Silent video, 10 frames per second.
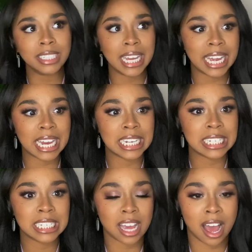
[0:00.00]

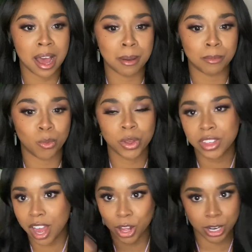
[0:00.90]
And um, with the
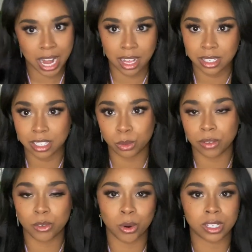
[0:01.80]
color analysis, we
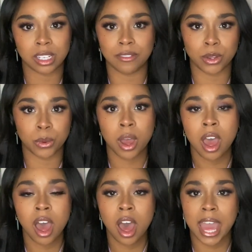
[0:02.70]
of course give you
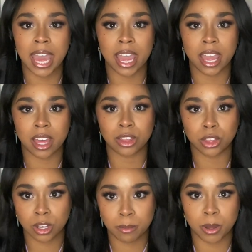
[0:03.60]
a
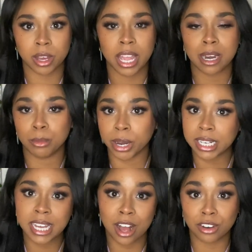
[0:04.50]
lookbook and a
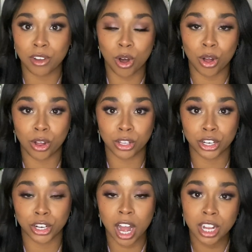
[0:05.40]
breakdown of all
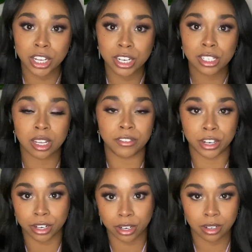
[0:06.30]
your colors, of
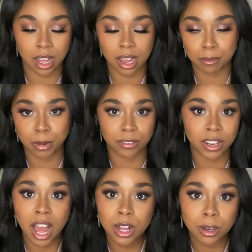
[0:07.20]
your uh,
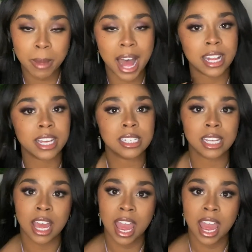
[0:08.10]
perfect color palette.